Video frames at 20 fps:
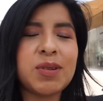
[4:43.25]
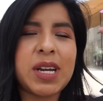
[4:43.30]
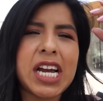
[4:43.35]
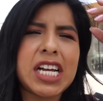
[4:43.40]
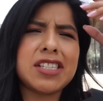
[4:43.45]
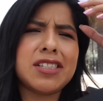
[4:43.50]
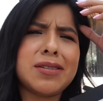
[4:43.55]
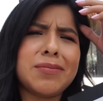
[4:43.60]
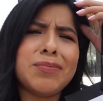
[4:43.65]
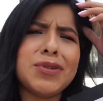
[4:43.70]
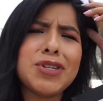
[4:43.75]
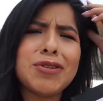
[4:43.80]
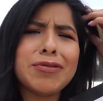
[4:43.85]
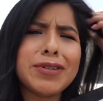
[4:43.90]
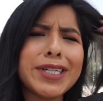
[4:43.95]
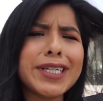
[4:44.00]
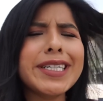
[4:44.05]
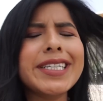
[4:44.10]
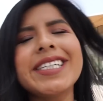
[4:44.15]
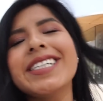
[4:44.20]
We got some new
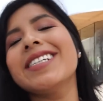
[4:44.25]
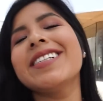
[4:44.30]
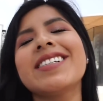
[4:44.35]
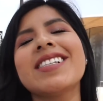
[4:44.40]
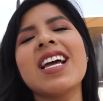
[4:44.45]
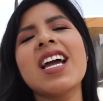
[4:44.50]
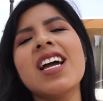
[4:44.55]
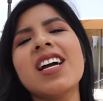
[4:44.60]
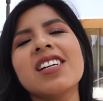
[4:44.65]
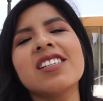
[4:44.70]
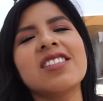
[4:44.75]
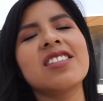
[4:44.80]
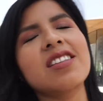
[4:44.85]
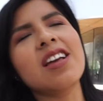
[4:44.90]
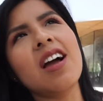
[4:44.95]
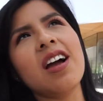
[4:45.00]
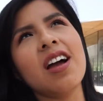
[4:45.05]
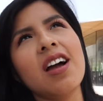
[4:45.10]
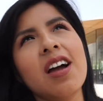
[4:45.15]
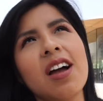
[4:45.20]
goodies,
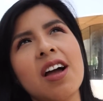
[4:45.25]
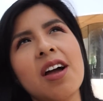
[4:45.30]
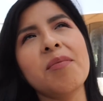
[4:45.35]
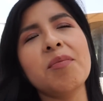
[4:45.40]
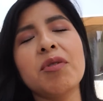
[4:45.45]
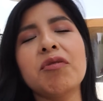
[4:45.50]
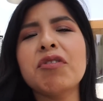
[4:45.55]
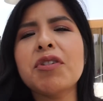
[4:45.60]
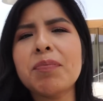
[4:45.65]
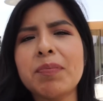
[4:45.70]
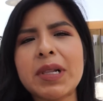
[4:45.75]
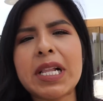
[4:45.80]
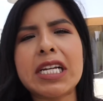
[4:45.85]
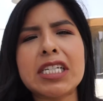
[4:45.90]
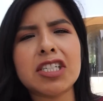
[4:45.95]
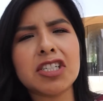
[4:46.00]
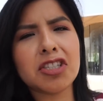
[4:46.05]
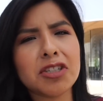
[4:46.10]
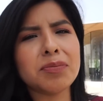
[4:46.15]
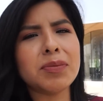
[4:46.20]
some
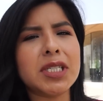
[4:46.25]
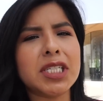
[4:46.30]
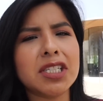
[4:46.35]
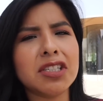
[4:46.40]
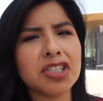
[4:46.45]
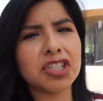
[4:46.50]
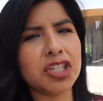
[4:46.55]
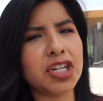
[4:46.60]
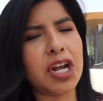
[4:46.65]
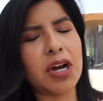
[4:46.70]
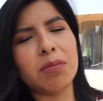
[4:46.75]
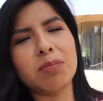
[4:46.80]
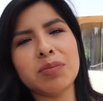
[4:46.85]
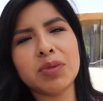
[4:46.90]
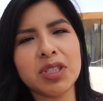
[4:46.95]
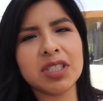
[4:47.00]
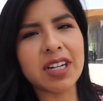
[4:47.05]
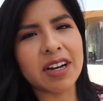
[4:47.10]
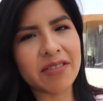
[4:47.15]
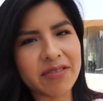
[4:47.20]
replenishment, you know,
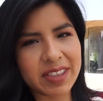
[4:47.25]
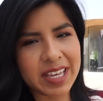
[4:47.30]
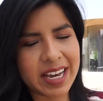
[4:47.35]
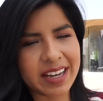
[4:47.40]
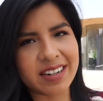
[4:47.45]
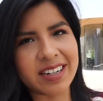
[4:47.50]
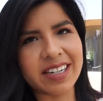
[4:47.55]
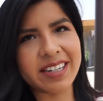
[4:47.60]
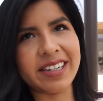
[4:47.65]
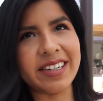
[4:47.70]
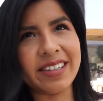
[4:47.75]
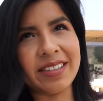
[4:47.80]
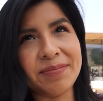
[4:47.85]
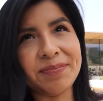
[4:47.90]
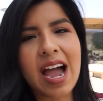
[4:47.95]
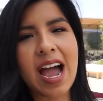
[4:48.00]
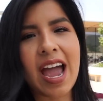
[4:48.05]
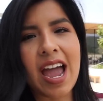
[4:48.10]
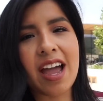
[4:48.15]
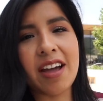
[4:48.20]
stuff that uh,
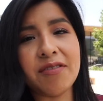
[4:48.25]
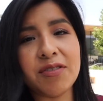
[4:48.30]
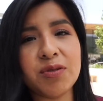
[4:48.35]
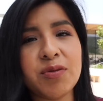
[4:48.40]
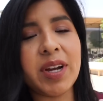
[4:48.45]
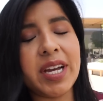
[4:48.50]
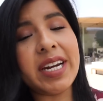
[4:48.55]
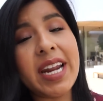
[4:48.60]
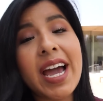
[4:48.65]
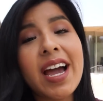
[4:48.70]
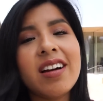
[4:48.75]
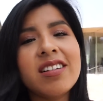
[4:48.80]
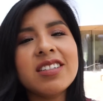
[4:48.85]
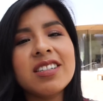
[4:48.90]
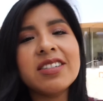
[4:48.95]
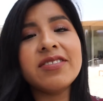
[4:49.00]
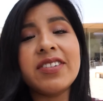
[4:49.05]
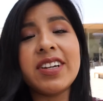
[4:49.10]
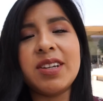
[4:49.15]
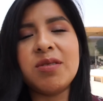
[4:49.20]
I had ran out
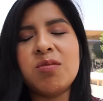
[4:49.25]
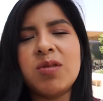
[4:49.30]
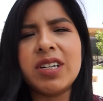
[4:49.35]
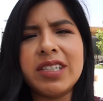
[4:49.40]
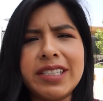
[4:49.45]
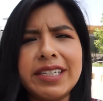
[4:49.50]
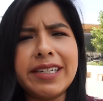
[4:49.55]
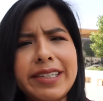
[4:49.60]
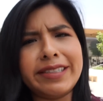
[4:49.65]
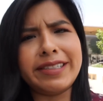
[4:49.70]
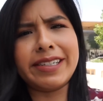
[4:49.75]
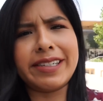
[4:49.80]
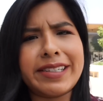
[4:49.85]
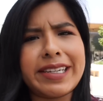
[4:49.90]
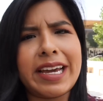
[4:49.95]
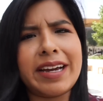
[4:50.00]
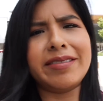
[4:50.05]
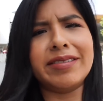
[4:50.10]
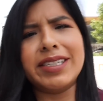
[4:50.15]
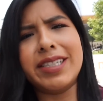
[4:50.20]
of and wanted to
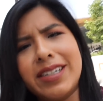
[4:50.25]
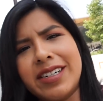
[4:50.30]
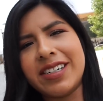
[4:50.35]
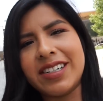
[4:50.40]
discount it